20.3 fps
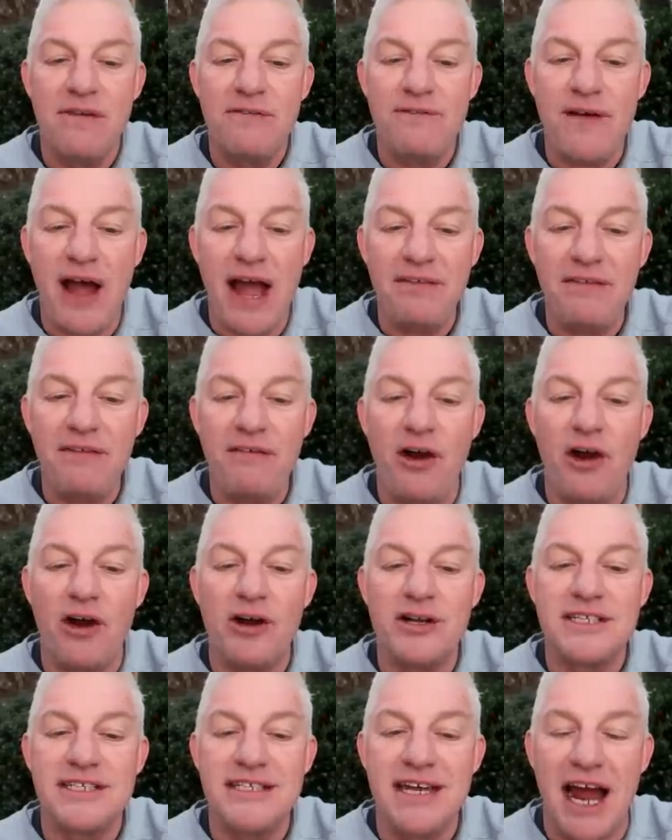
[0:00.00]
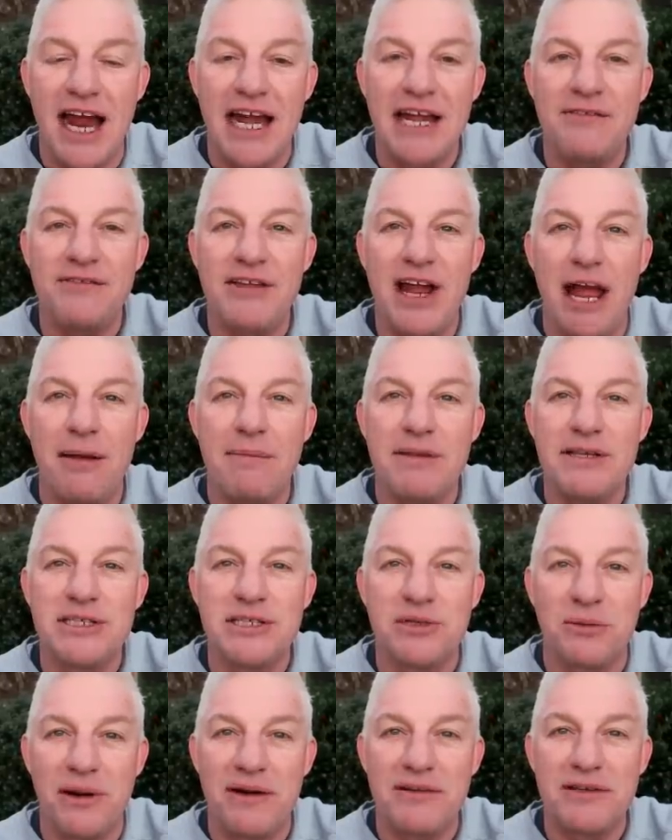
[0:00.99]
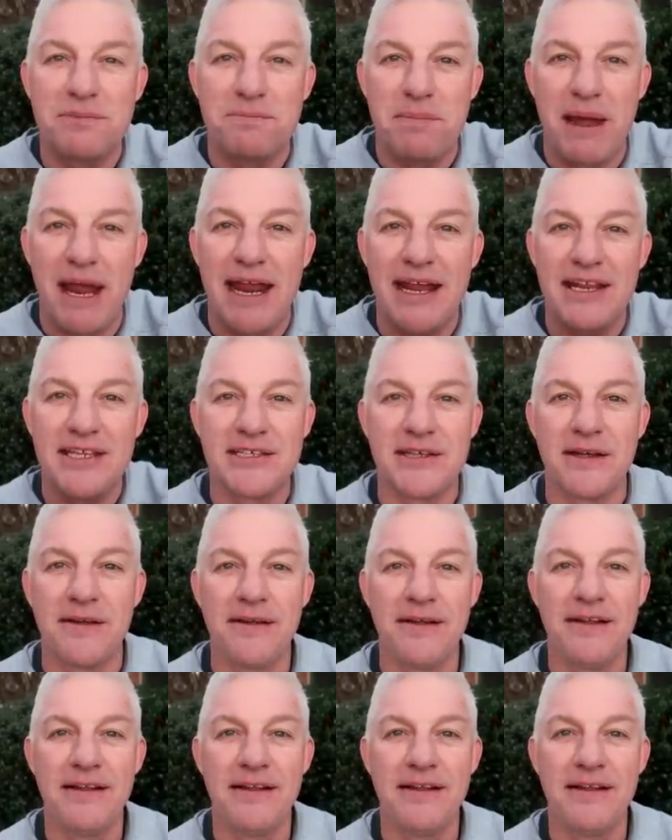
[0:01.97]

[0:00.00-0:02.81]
Five of hearts, nine of diamonds, three of spades.